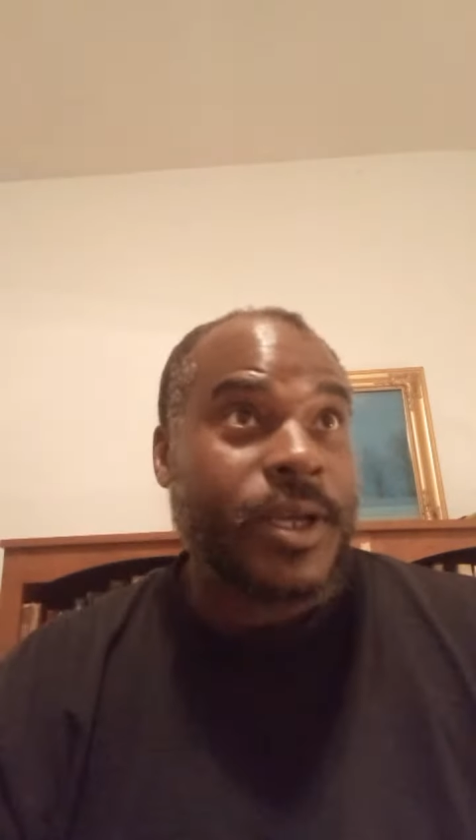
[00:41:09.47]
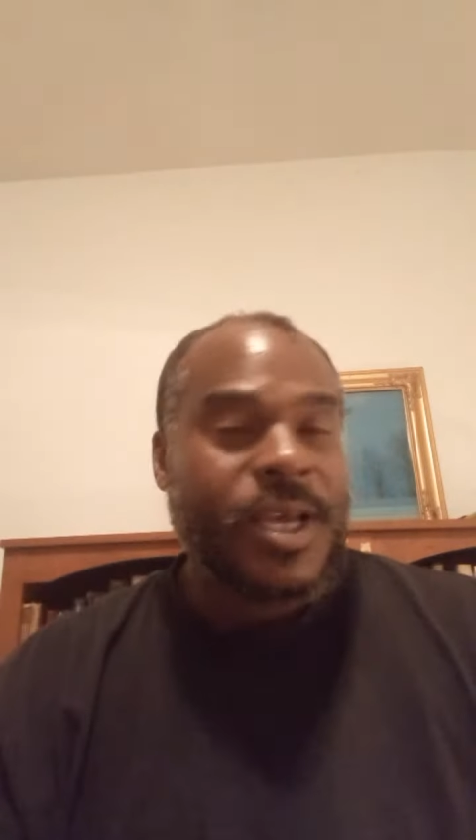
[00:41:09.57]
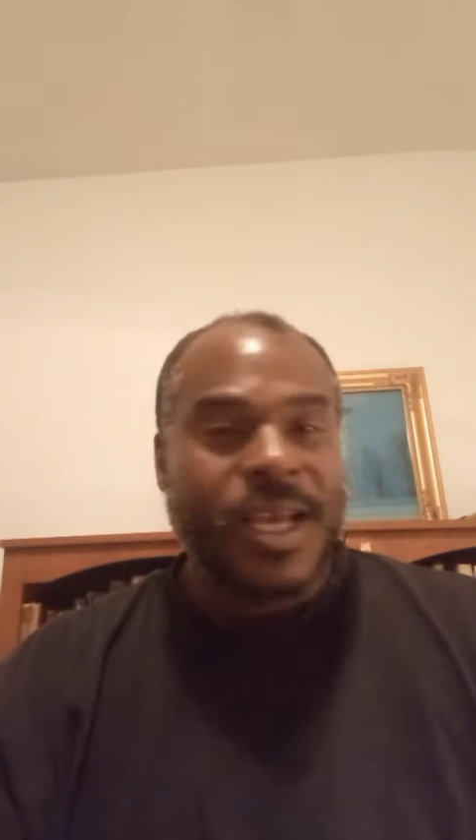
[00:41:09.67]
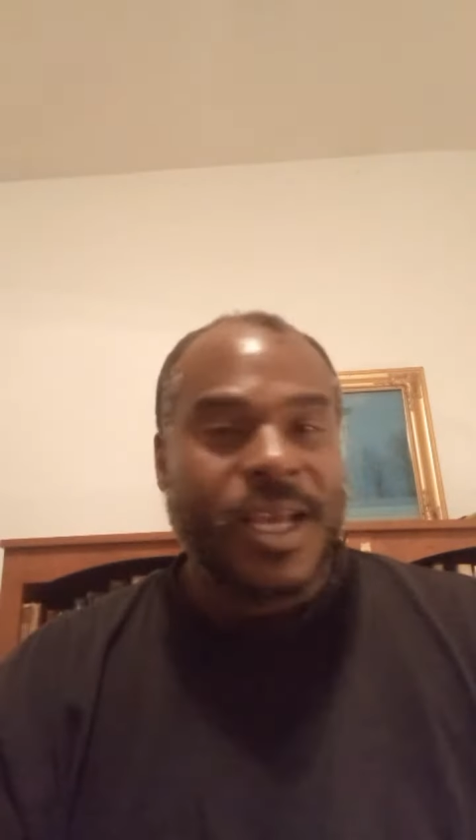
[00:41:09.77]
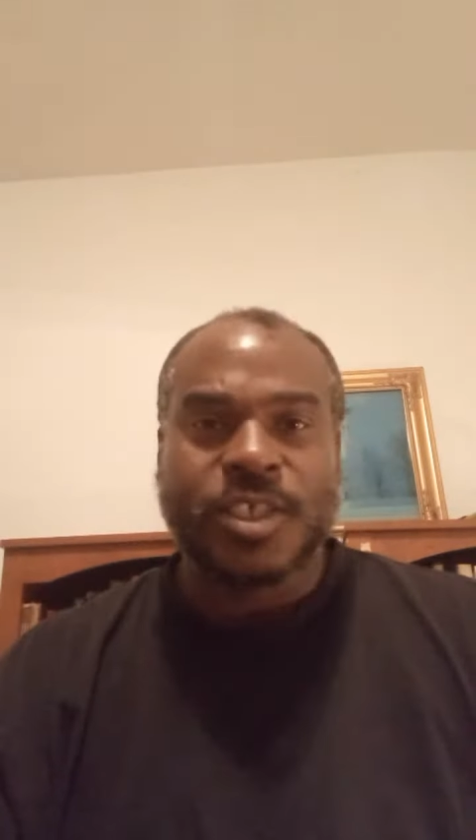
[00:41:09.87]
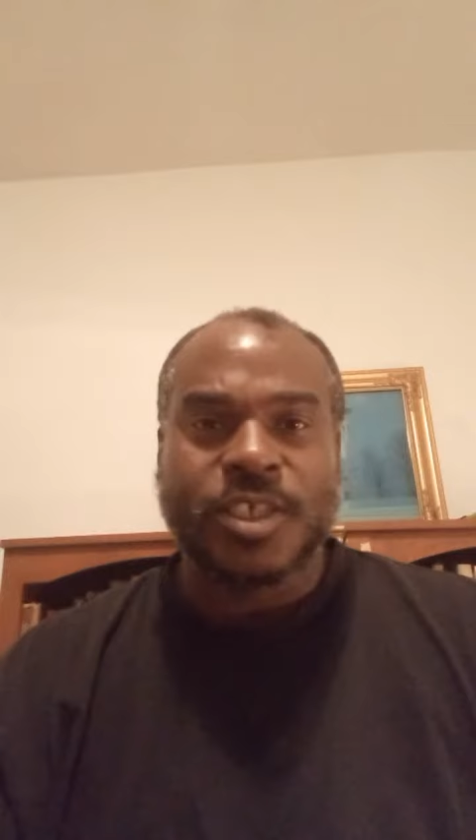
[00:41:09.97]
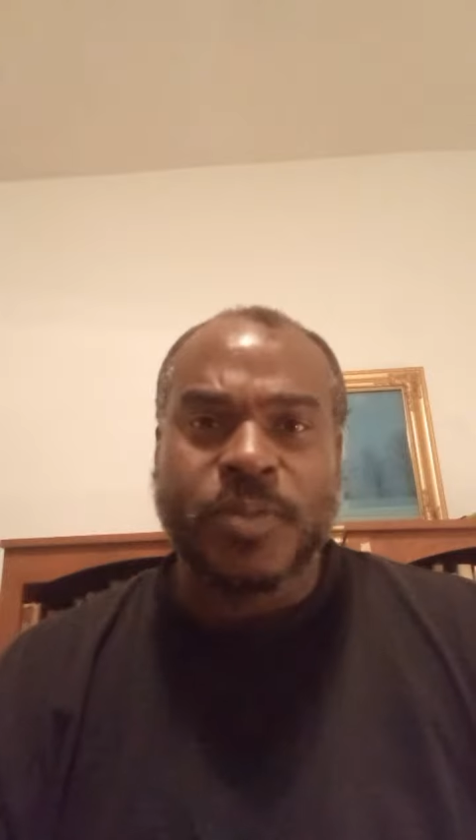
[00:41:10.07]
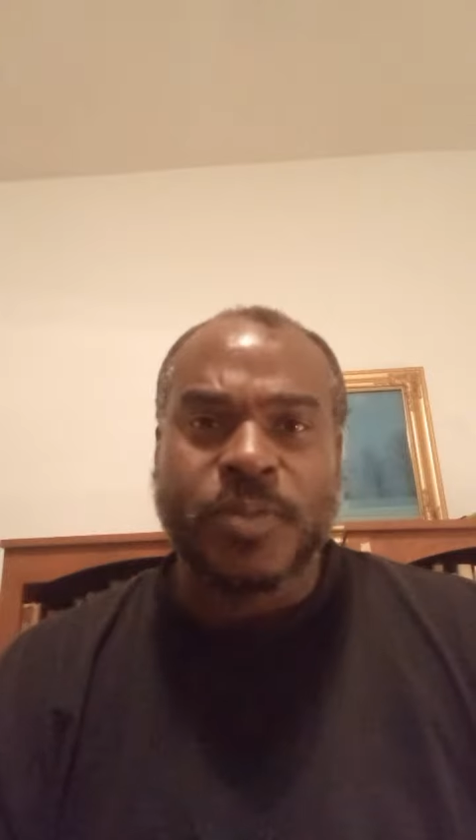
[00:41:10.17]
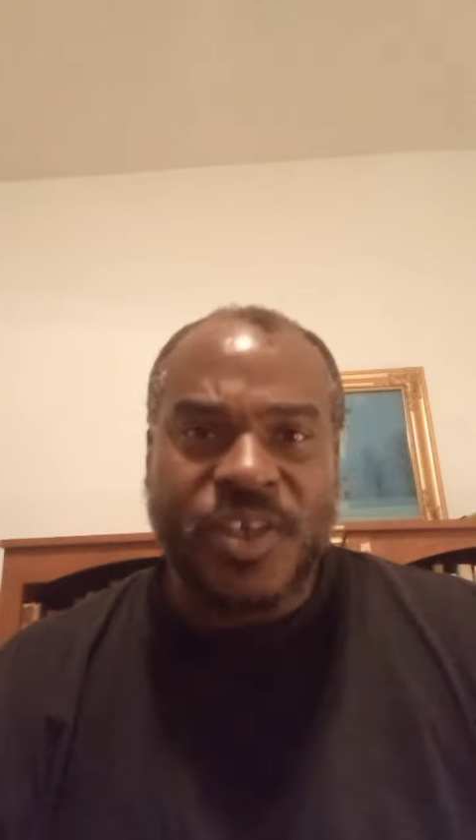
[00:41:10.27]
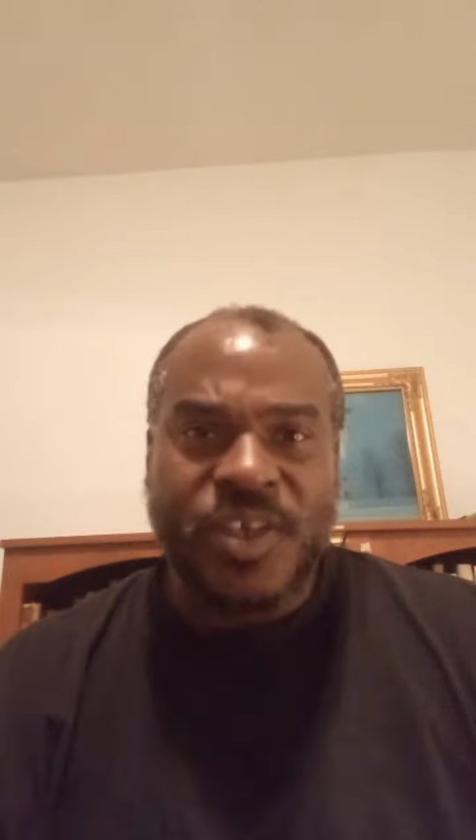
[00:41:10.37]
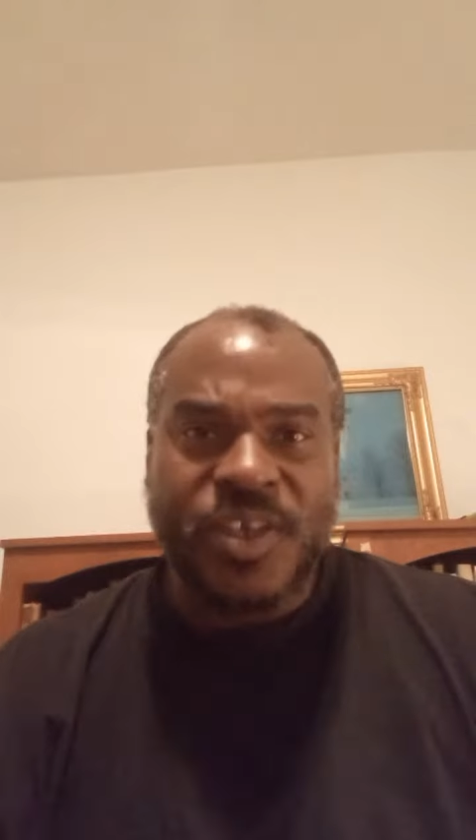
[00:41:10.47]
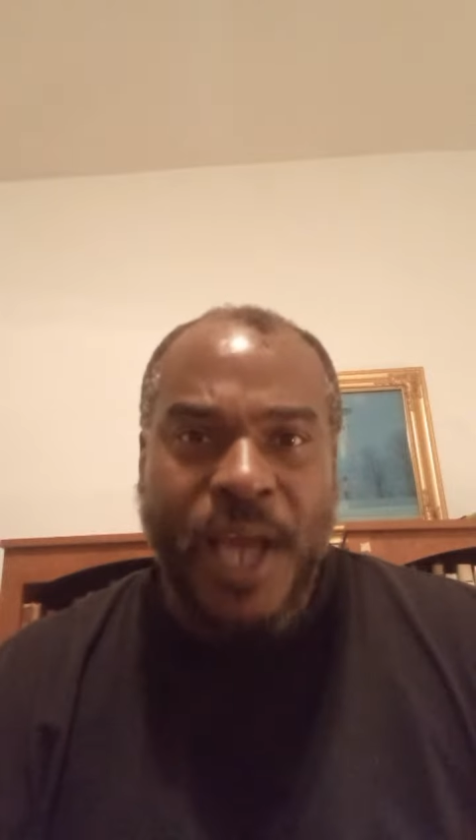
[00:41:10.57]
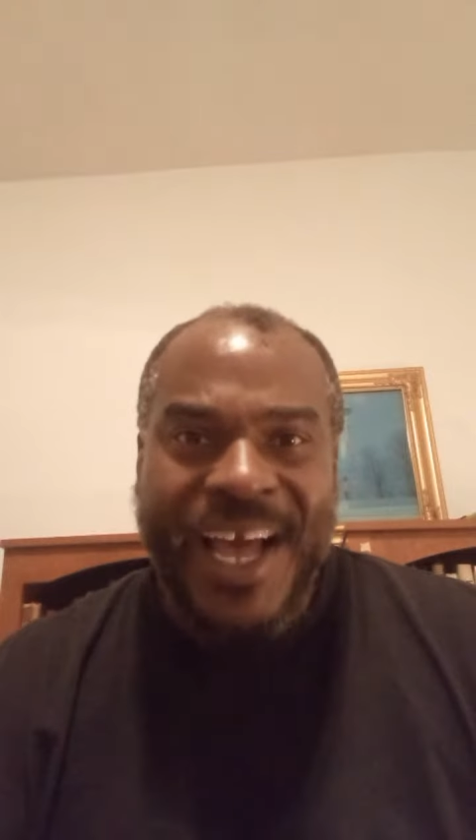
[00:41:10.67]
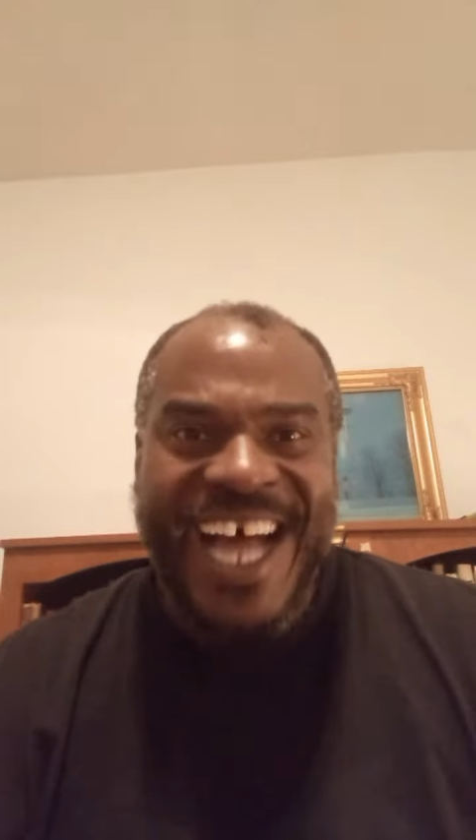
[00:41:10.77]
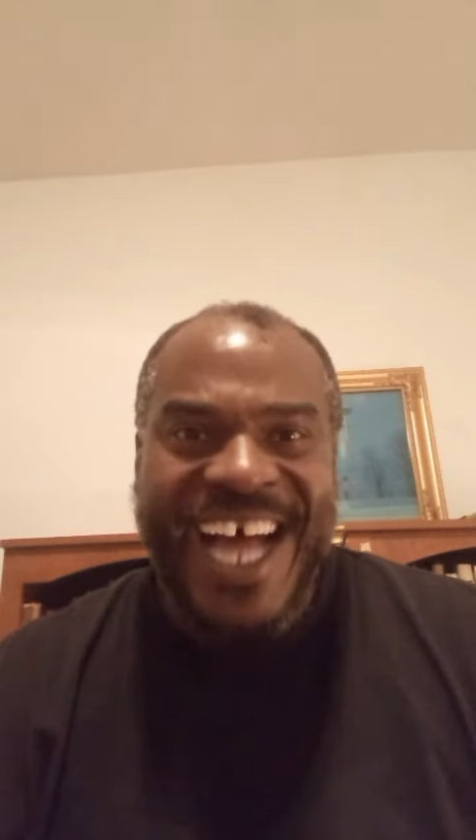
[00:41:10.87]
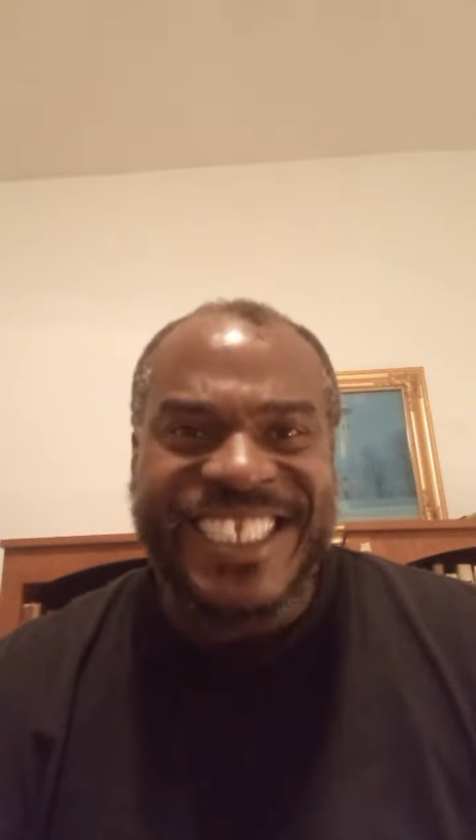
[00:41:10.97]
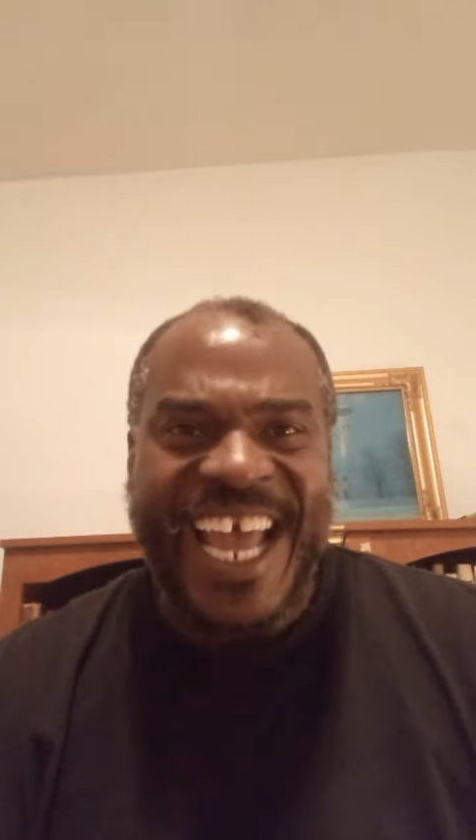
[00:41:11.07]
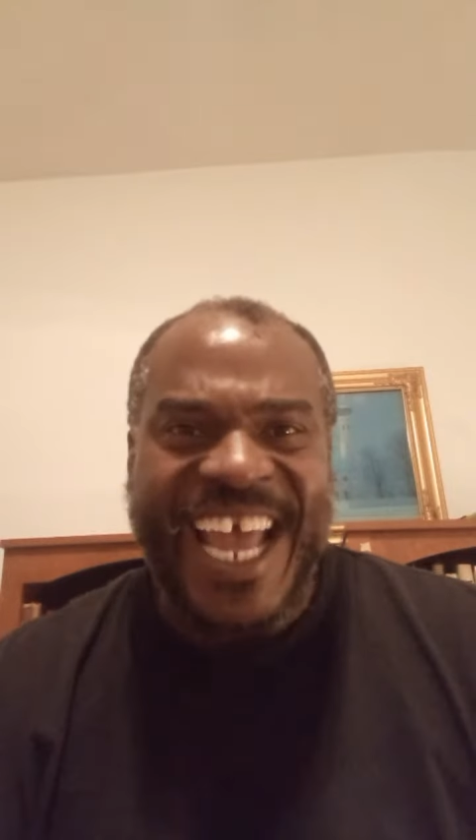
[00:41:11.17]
Because you become a contact